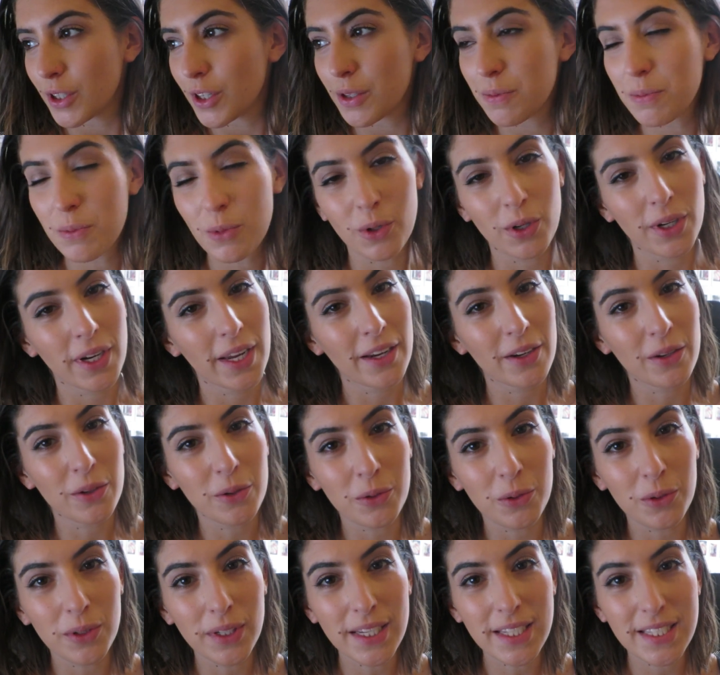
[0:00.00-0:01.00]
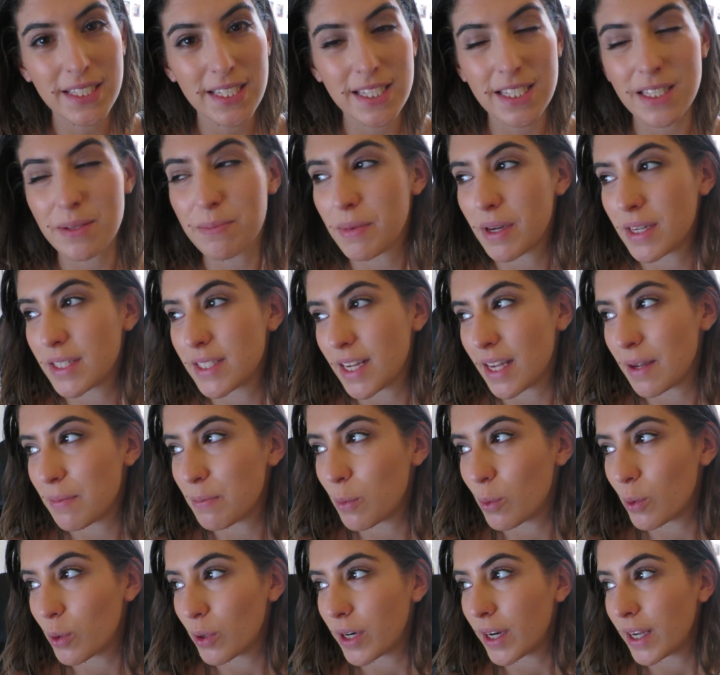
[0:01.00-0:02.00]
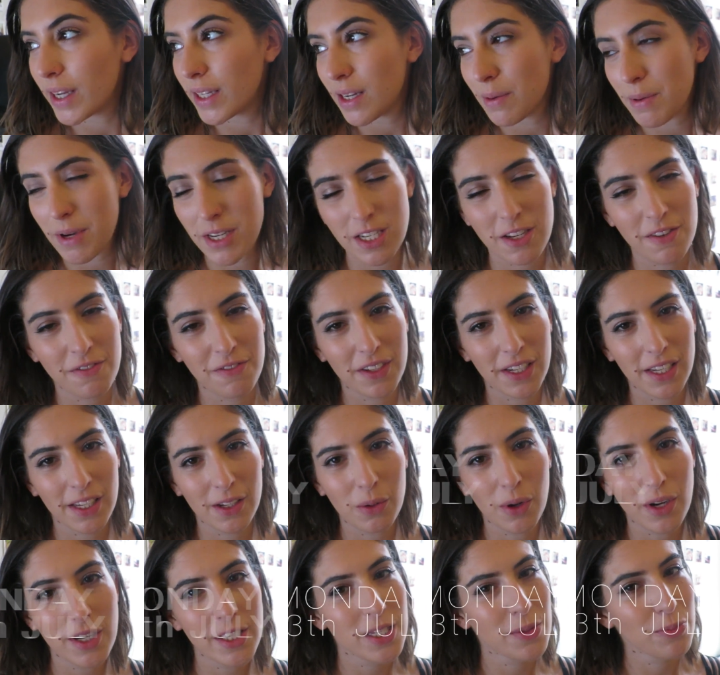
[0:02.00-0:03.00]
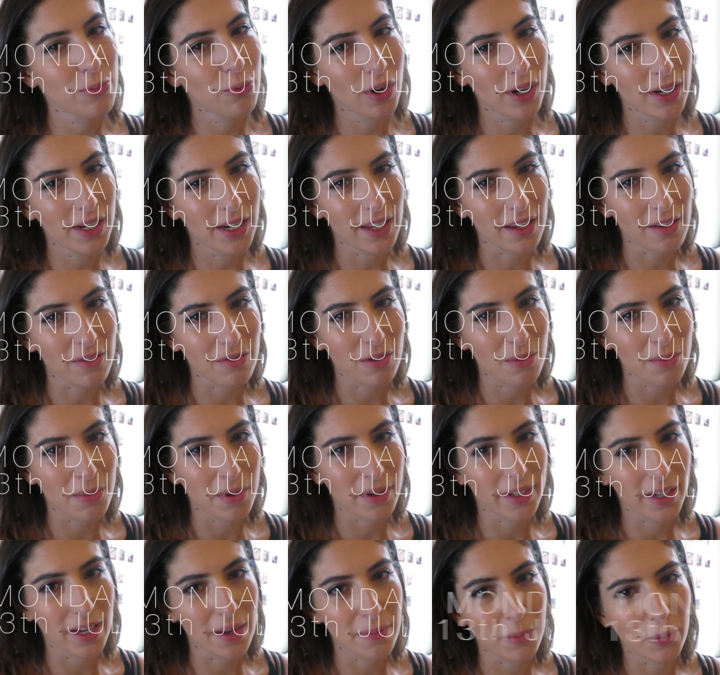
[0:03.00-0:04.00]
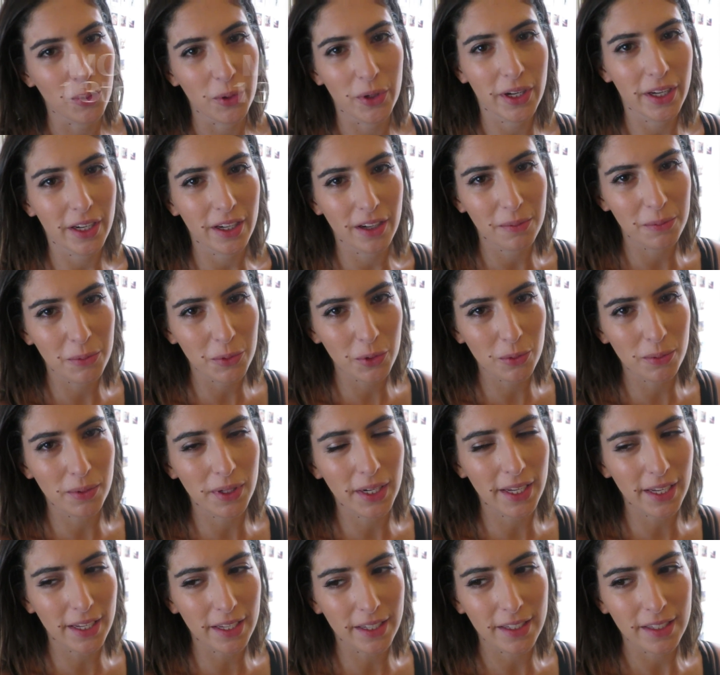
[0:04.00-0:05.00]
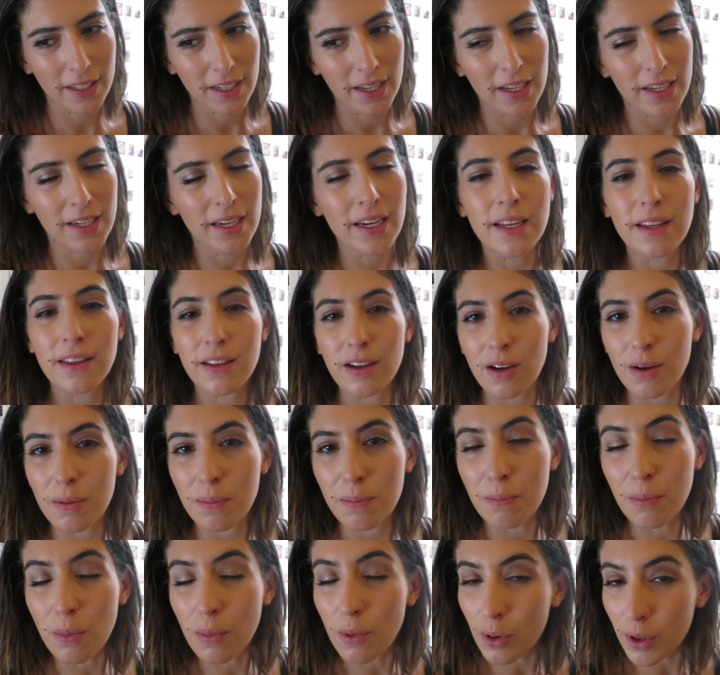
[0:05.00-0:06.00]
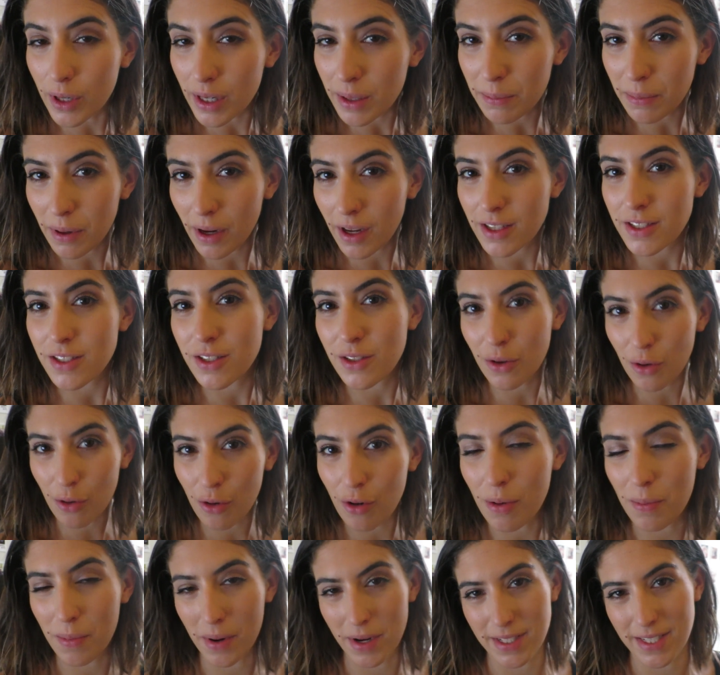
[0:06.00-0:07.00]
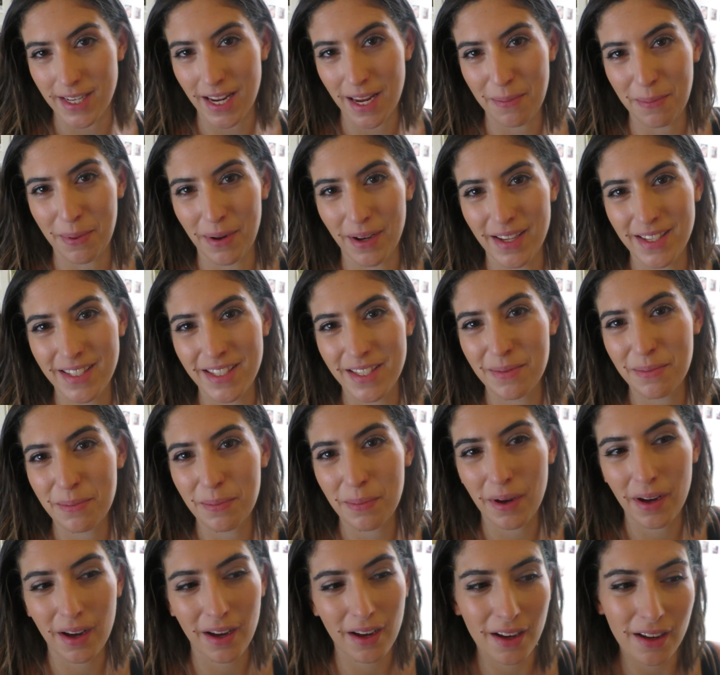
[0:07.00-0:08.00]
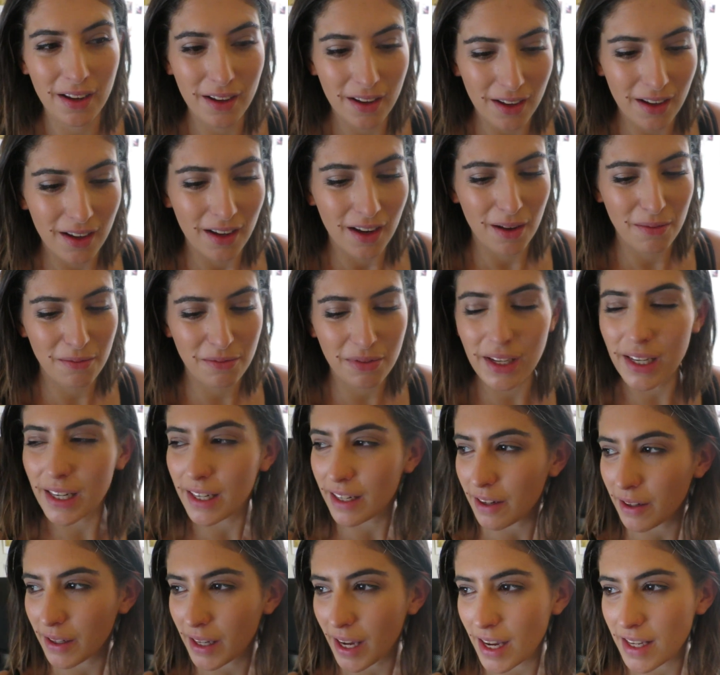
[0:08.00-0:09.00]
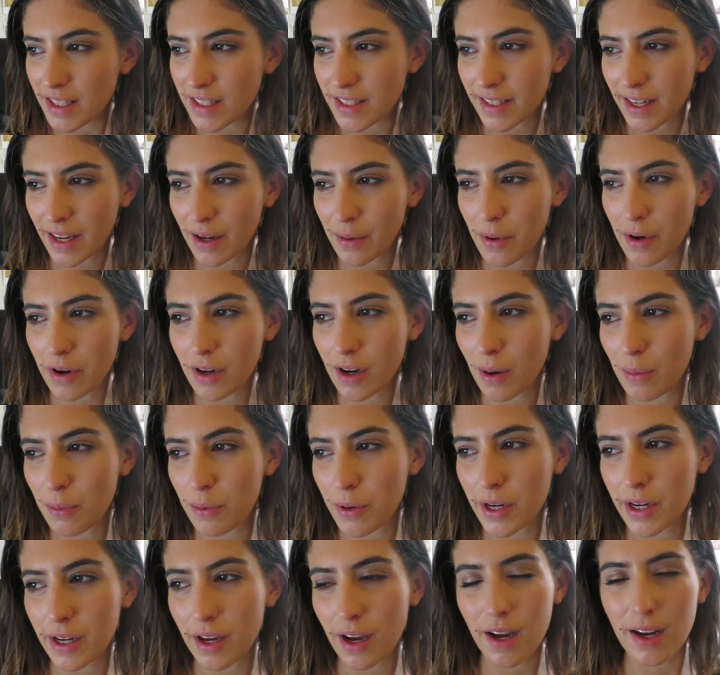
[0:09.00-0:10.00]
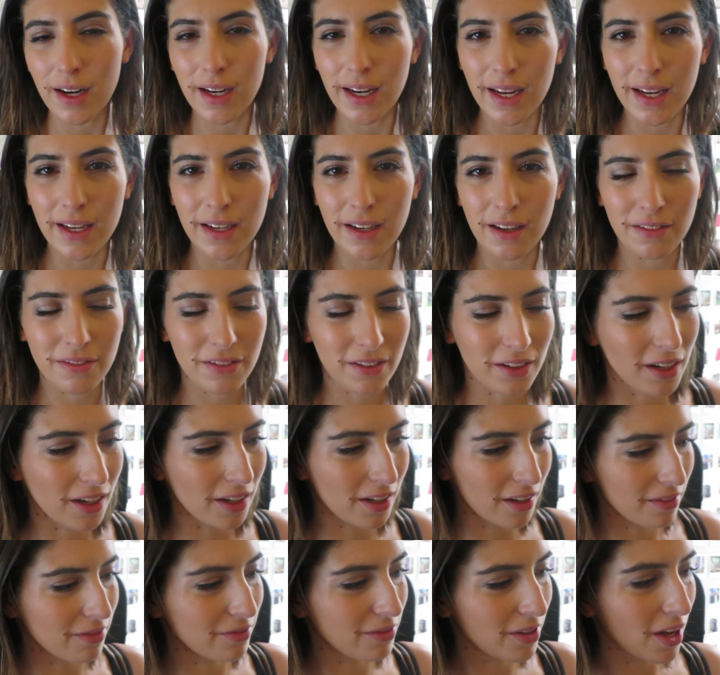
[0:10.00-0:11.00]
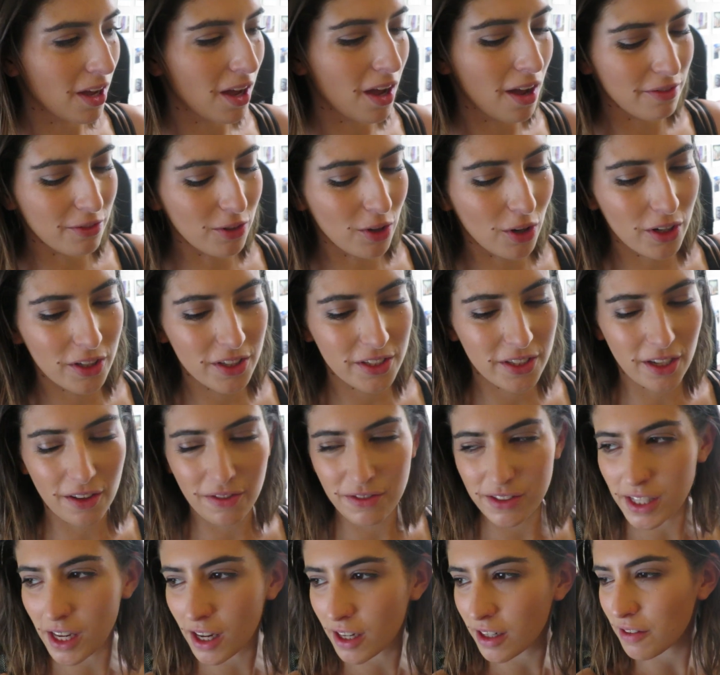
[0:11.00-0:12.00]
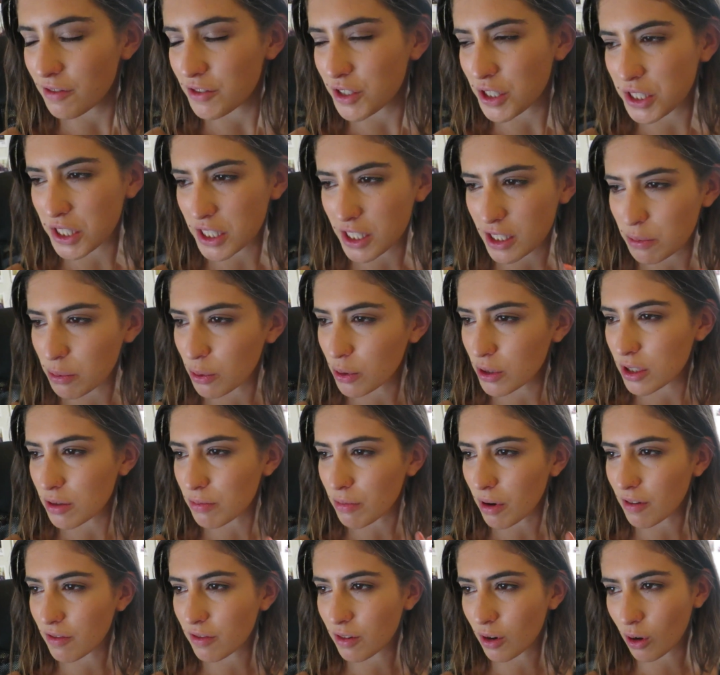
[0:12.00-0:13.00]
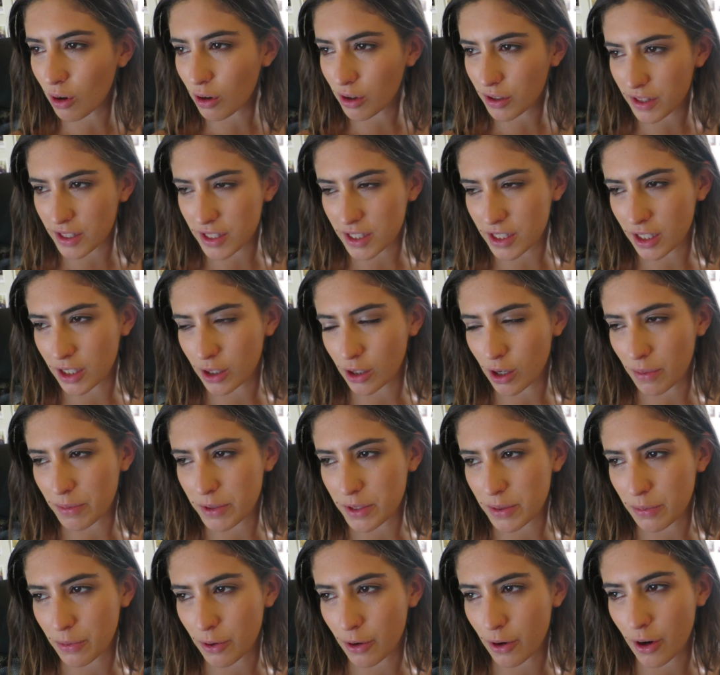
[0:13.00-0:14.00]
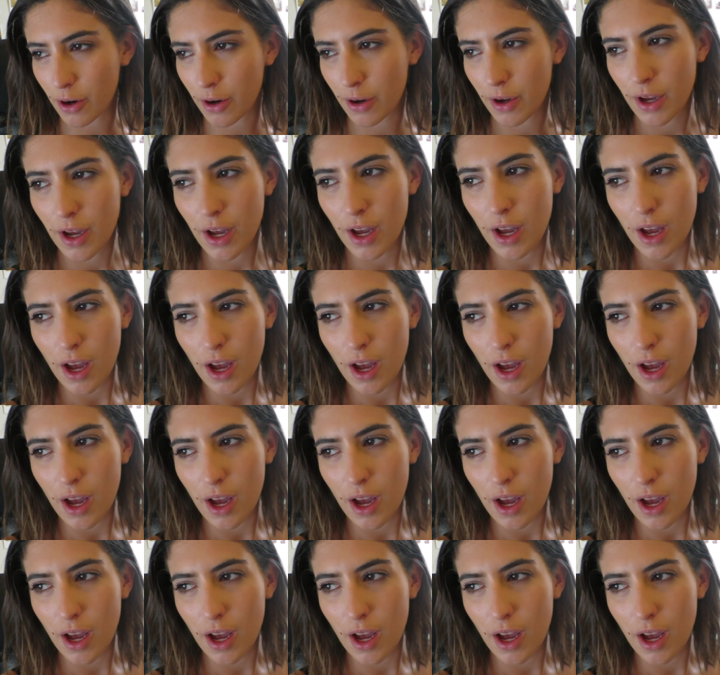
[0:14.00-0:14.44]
Good morning all, it is Monday morning. I'm actually feeling quite sprightly for Monday morning. I'm normally neither a morning person or a Monday person, but I'm feeling okay today. I woke up pretty early and I feel like I've, I've got stuff done. I've just exported my vlog that's going to go up tomorrow.